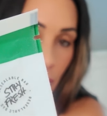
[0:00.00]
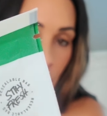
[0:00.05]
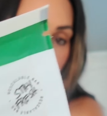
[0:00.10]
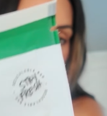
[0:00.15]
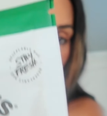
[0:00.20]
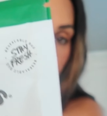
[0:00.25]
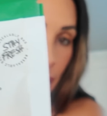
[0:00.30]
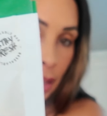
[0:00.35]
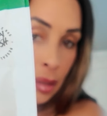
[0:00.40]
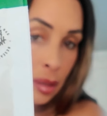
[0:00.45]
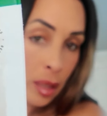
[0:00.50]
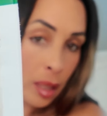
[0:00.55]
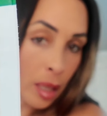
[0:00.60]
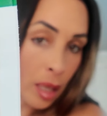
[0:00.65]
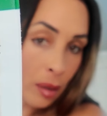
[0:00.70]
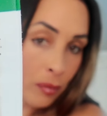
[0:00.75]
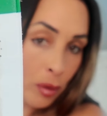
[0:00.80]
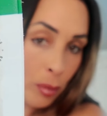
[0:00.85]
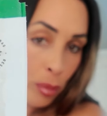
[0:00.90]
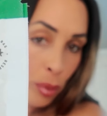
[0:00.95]
I guess they
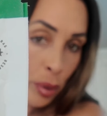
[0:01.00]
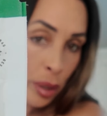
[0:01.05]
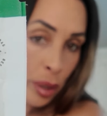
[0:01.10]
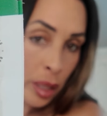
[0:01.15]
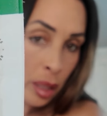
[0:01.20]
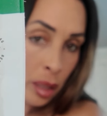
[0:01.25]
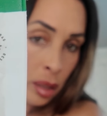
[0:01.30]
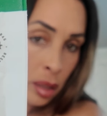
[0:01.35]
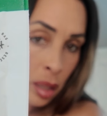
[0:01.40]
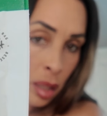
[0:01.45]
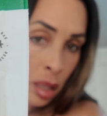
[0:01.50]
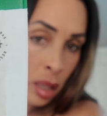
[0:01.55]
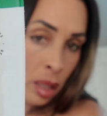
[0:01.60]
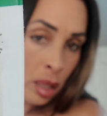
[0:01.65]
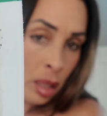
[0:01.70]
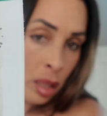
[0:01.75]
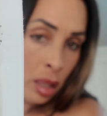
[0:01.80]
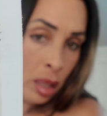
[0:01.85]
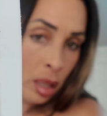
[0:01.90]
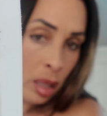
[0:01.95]
have a brand.
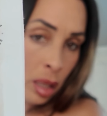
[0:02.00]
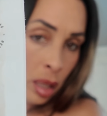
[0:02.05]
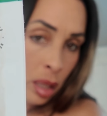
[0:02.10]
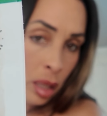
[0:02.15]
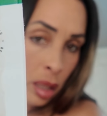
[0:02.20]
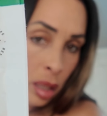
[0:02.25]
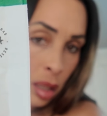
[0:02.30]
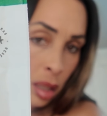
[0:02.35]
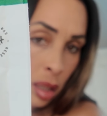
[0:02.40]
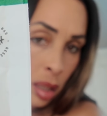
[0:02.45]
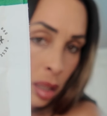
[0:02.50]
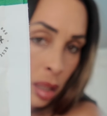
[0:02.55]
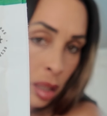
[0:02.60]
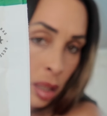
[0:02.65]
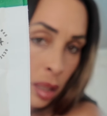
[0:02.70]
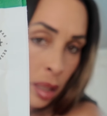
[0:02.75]
And